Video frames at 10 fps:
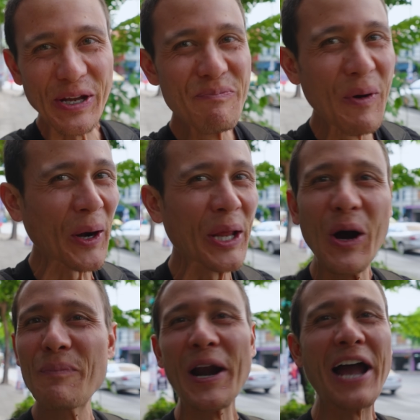good morning.
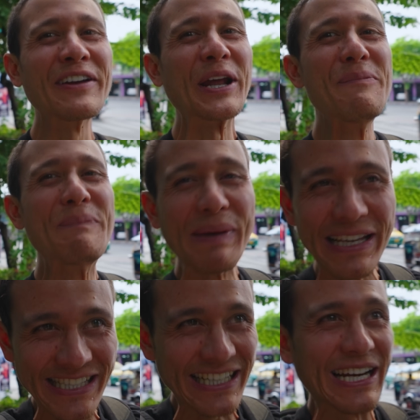Hope you're having an
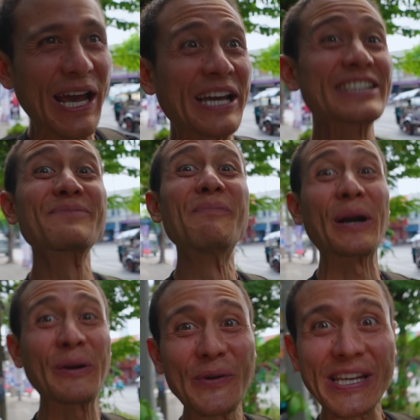amazing day. It's
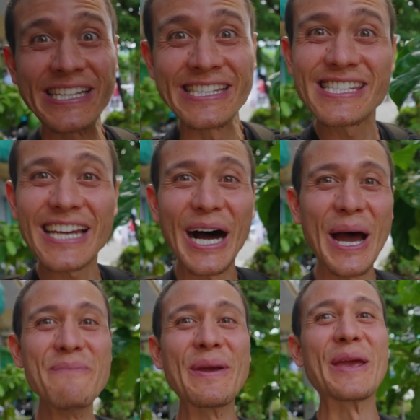Mark Wiens.
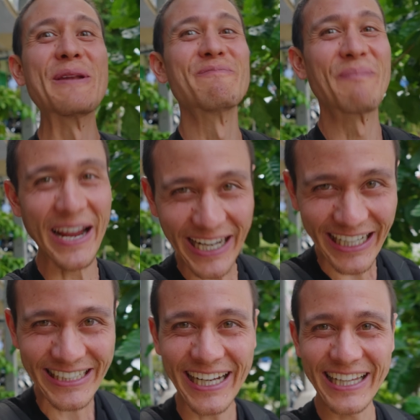I'm in
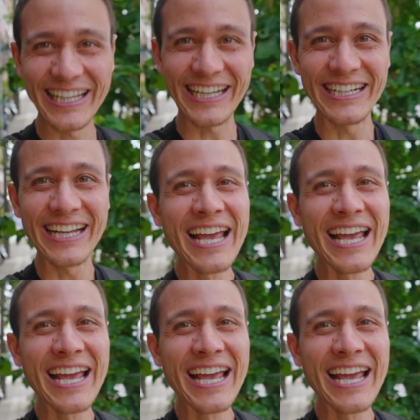Bangkok, Thailand.